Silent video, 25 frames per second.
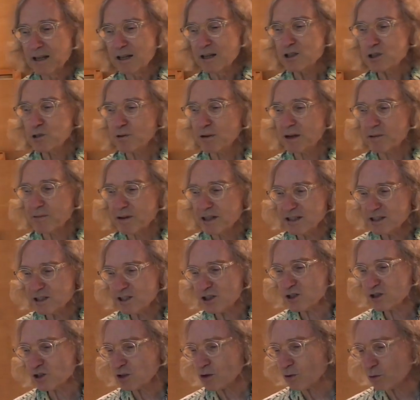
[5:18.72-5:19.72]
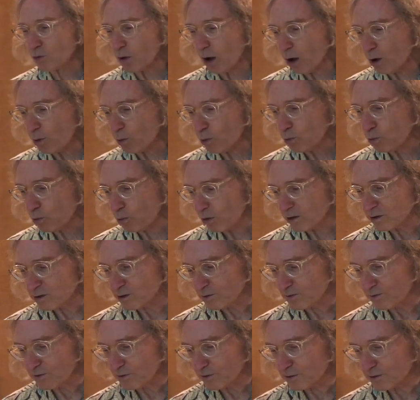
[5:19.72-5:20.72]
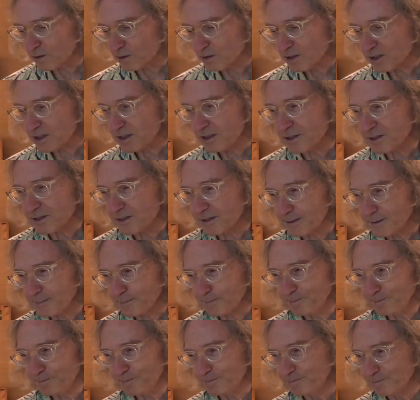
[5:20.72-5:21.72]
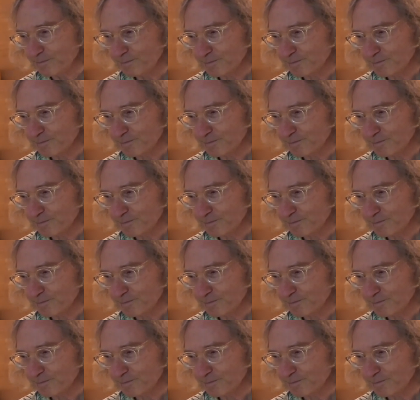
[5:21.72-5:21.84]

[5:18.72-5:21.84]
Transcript: So anyway, this is a wonderful system.